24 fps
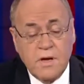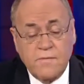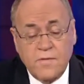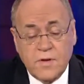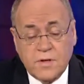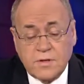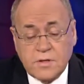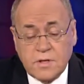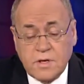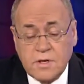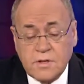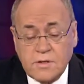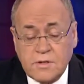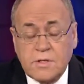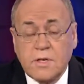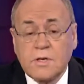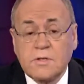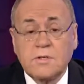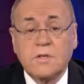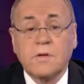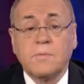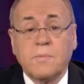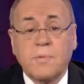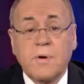it's a
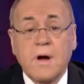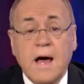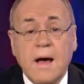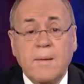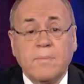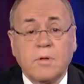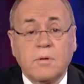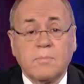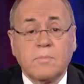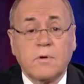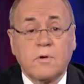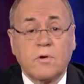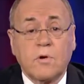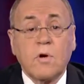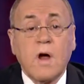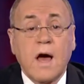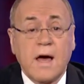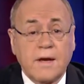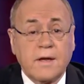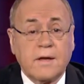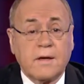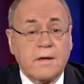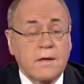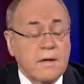consistent problem,
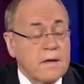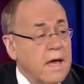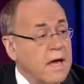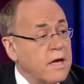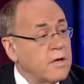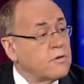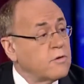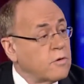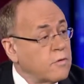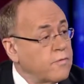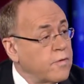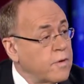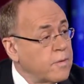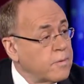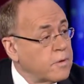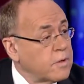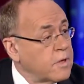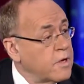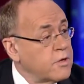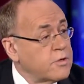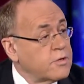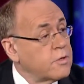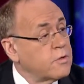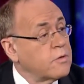chronic atrial
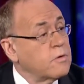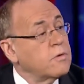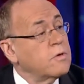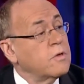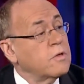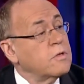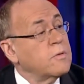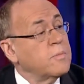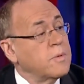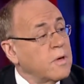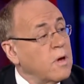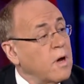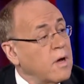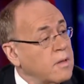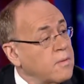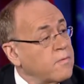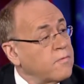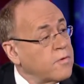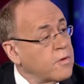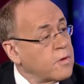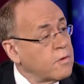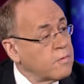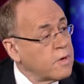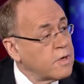fibrillation, you need to be on them
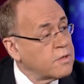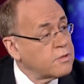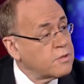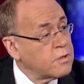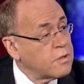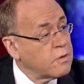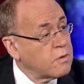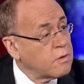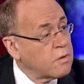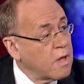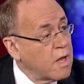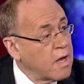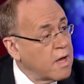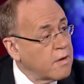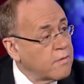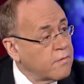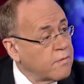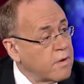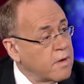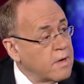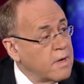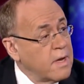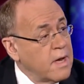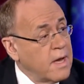for the rest of your life.
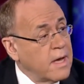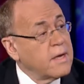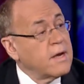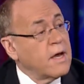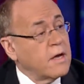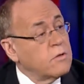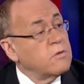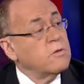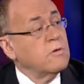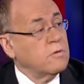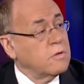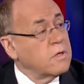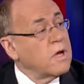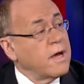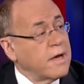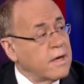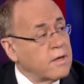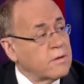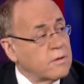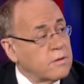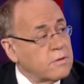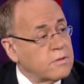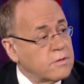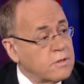And I do
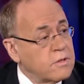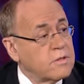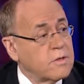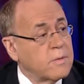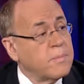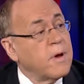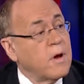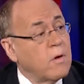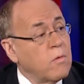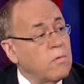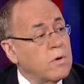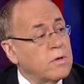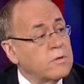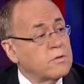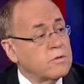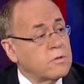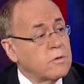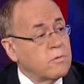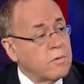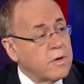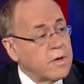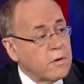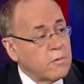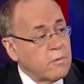diagnose this about once
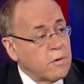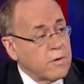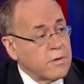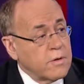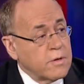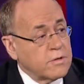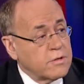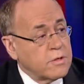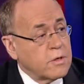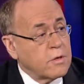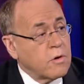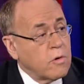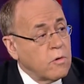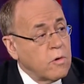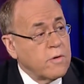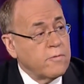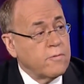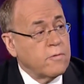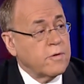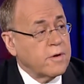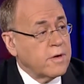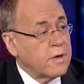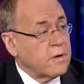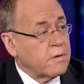a week, where there's a
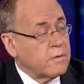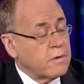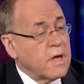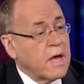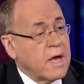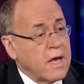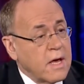quivering